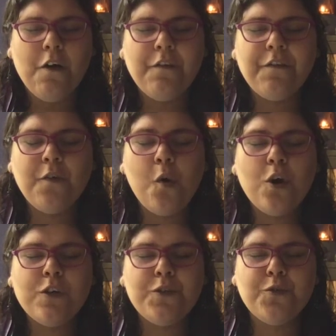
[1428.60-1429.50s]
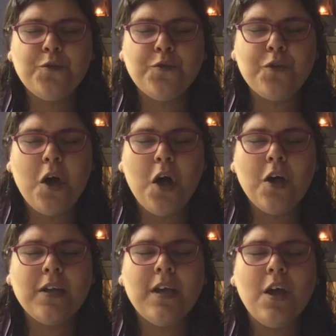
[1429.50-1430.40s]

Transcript: 4 strong